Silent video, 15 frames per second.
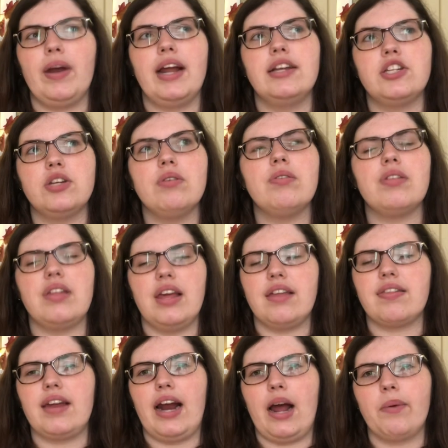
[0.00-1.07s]
And I do
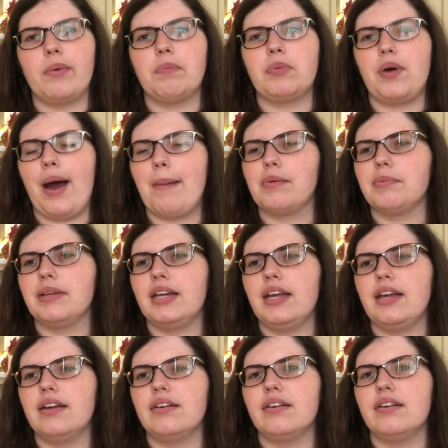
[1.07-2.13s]
think that I would
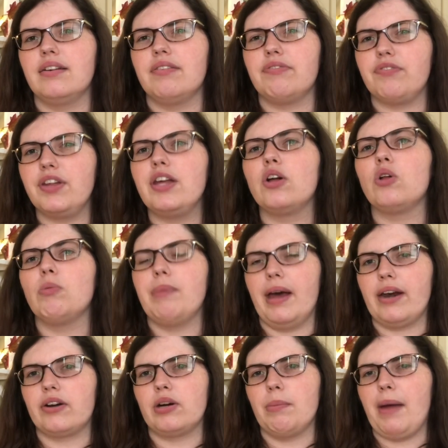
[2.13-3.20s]
probably feel
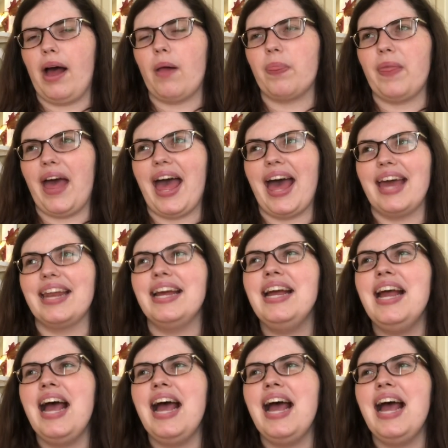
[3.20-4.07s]
better about that.